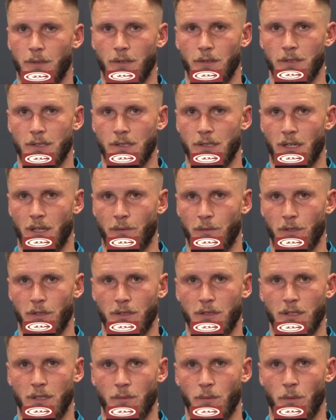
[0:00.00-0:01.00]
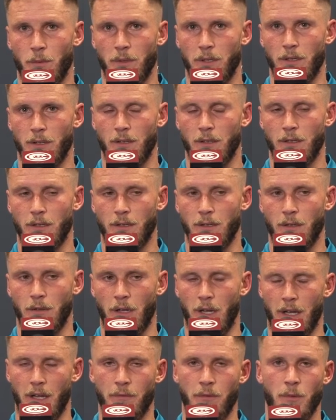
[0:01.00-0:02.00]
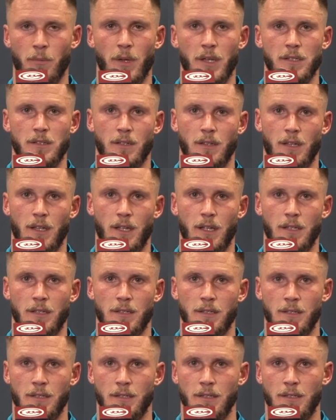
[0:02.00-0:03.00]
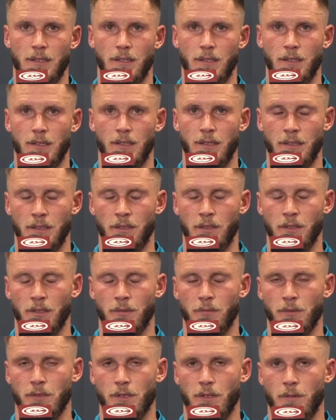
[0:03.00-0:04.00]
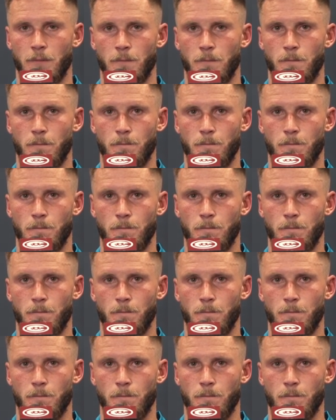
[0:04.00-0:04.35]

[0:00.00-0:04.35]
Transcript: You know, it's a sign of a good team when we can, you know, not have our best on the night and get a good result.